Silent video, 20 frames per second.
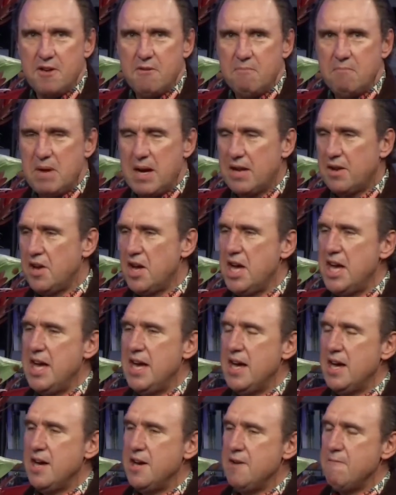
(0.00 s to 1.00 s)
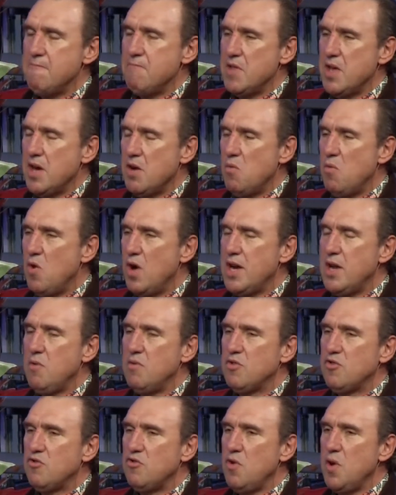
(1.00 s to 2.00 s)
But what he
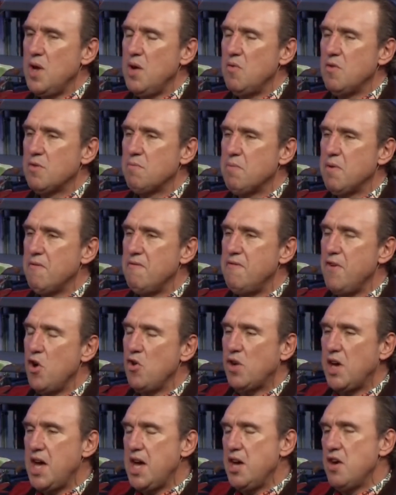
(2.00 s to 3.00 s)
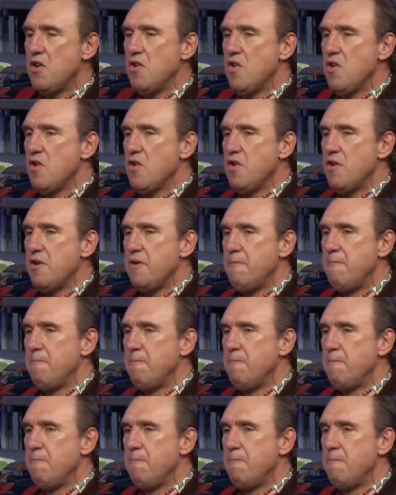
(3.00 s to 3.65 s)
was doing was provoking her.